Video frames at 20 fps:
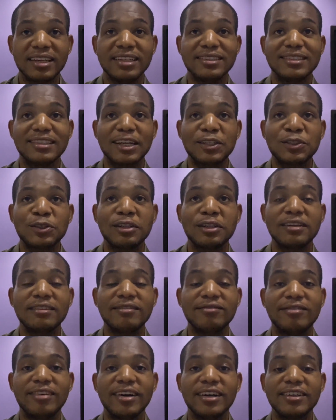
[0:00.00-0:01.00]
is actually
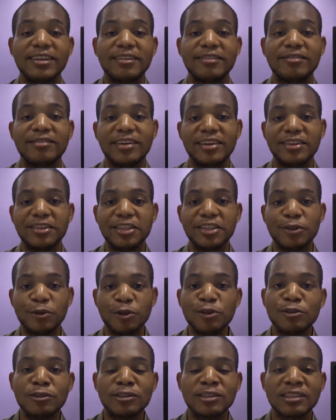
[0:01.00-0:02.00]
very, very
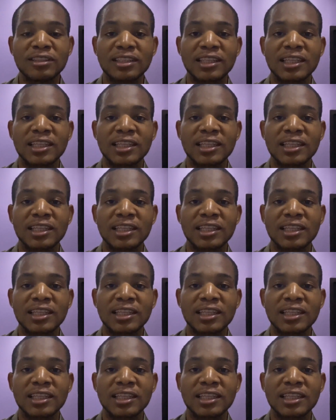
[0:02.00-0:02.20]
good.